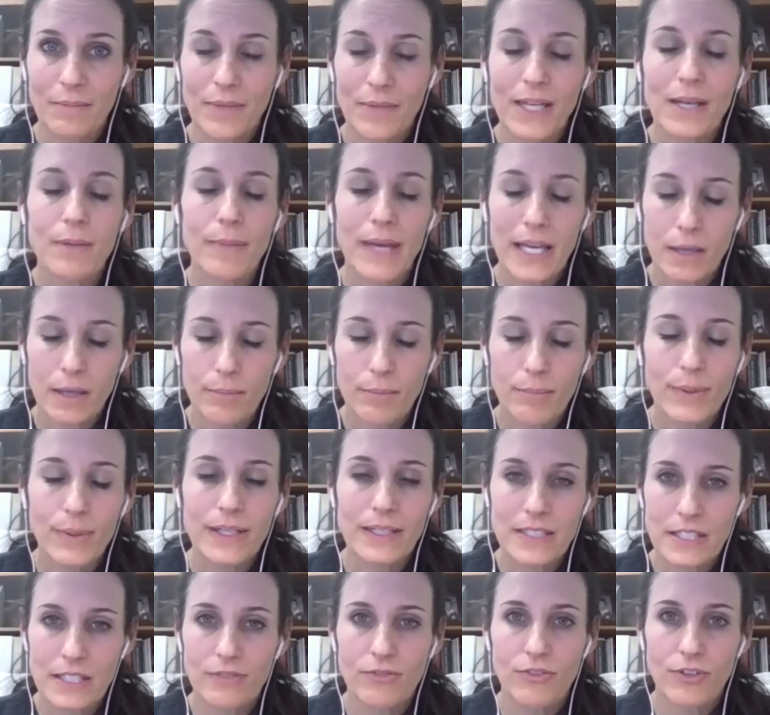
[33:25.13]
can make a
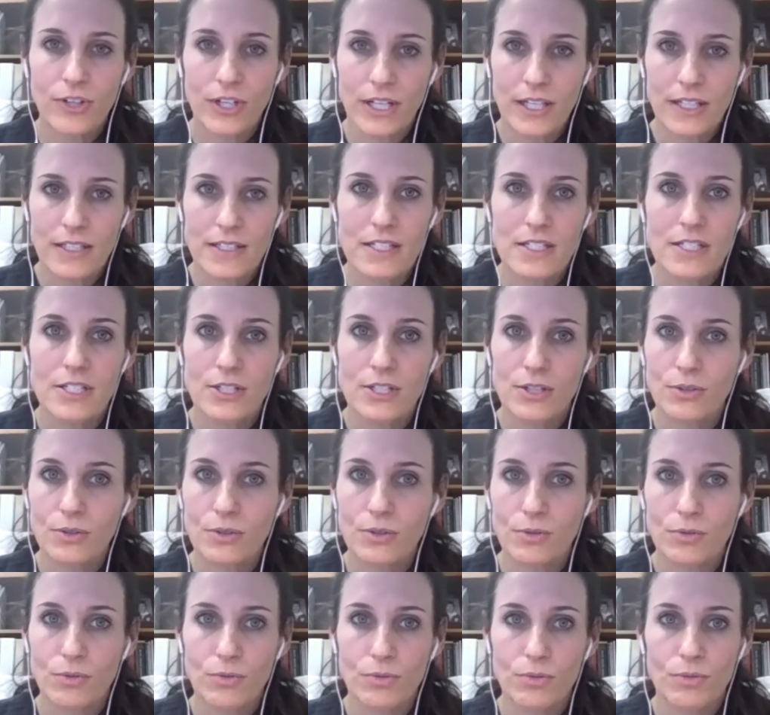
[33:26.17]
big difference
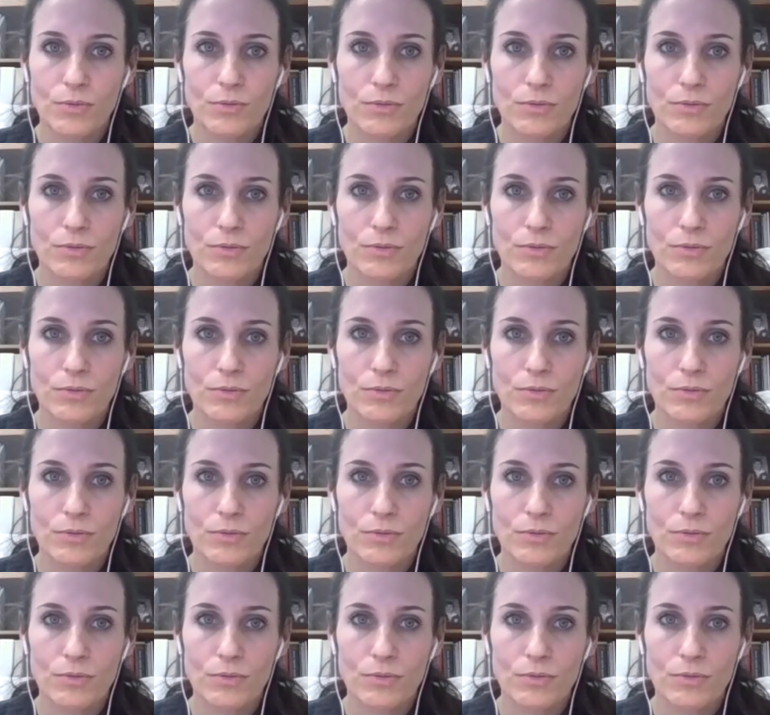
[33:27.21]
to